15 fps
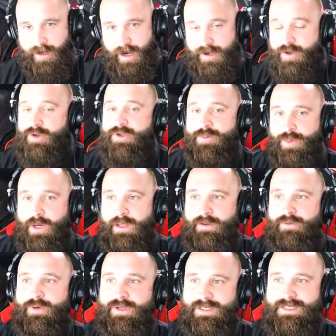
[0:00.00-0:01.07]
I know you probably
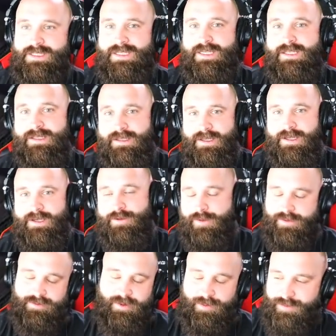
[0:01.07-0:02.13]
have already seen.
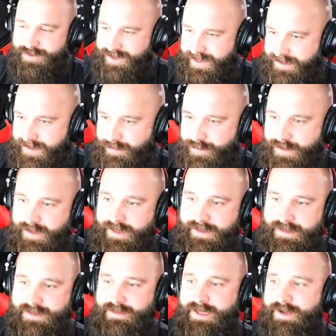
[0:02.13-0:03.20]
Well, I'm saying that like
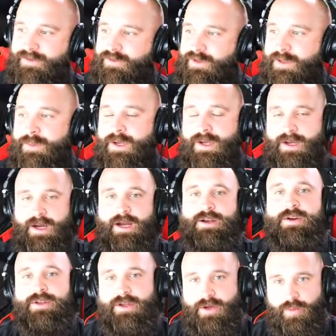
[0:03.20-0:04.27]
it's a live stream. I
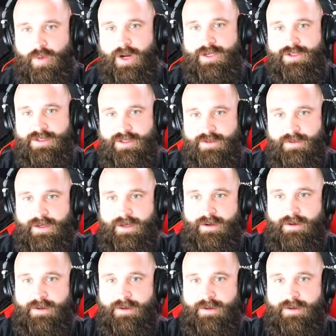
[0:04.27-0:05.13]
know that you're watching this right now.